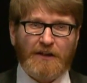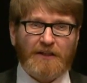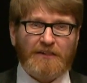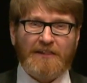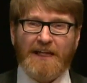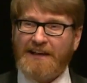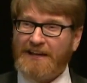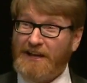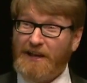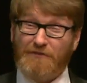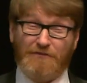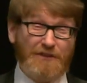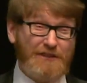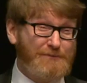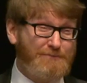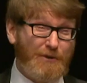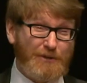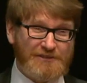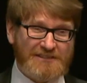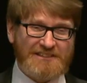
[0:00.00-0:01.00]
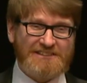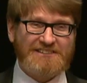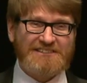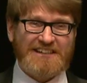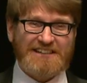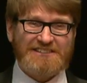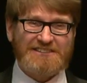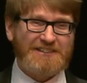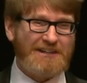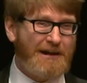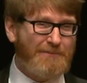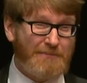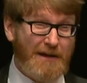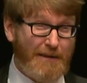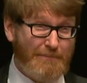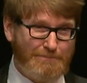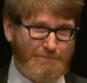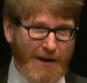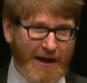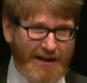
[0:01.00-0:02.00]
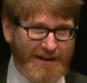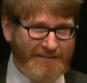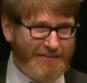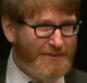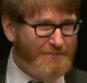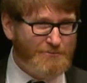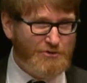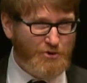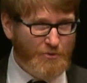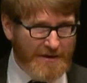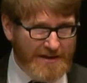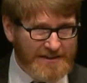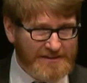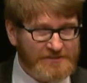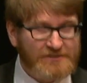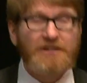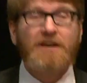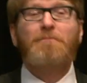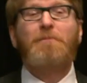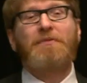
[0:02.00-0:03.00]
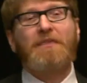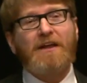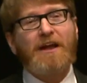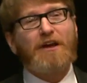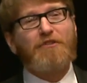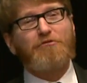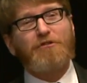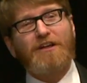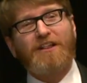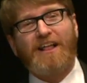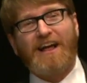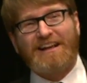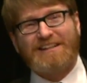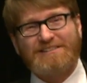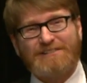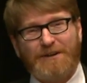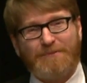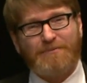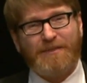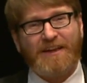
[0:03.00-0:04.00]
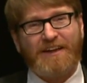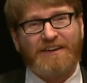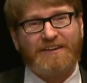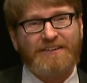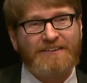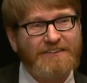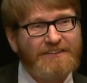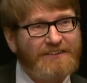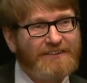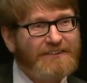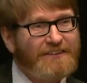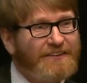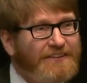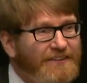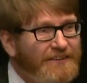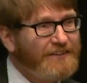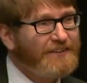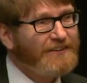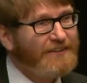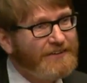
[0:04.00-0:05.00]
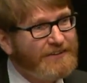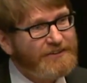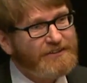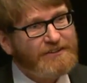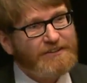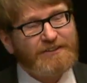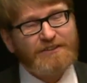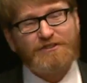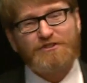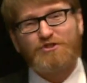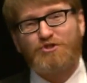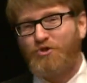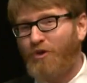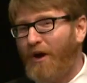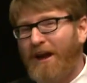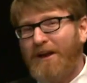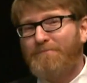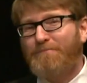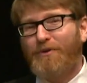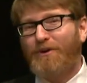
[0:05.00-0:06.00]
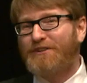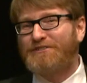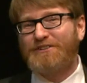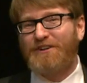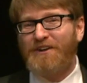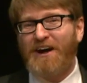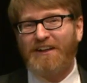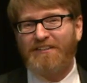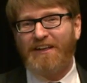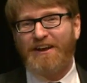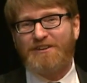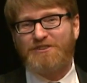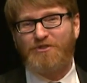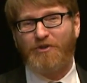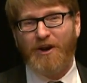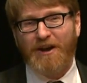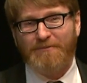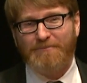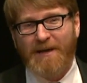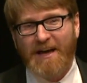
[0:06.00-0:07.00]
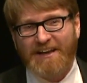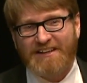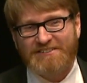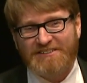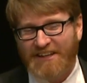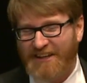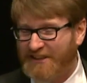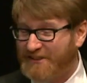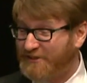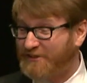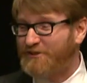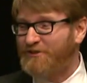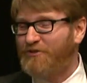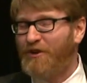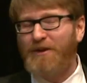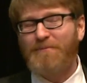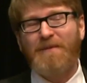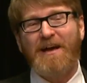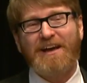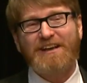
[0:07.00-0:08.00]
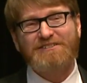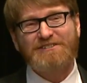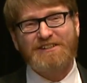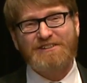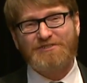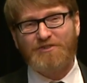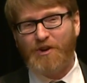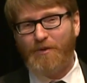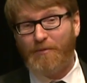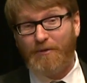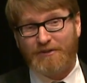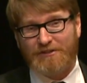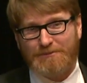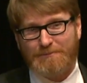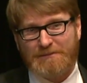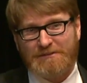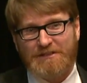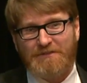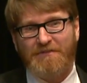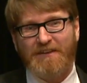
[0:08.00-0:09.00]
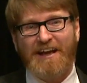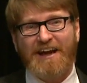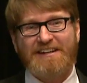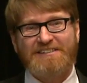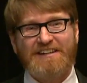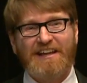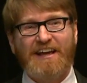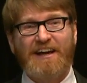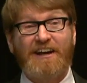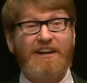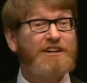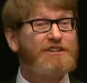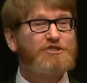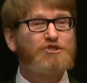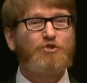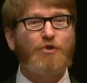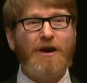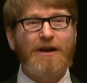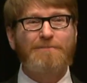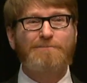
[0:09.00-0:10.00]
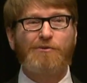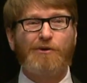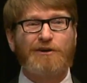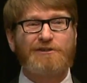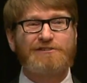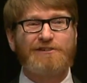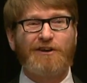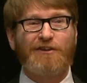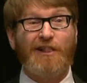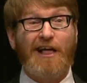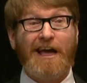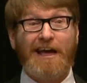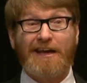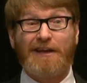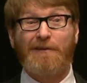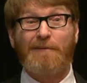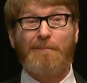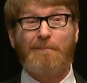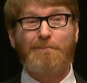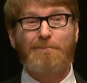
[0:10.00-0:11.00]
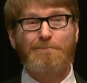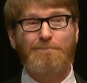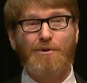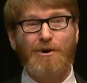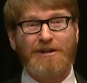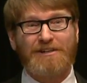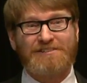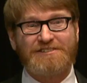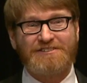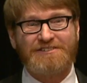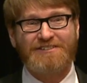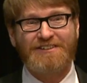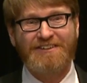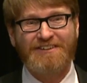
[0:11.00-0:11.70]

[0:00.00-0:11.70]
Like, if these books exist and I'm not buying them, who is? But then I realized something. Trade books are not like trade magazines. Trade magazines are about a specific idea. Trade books are like books.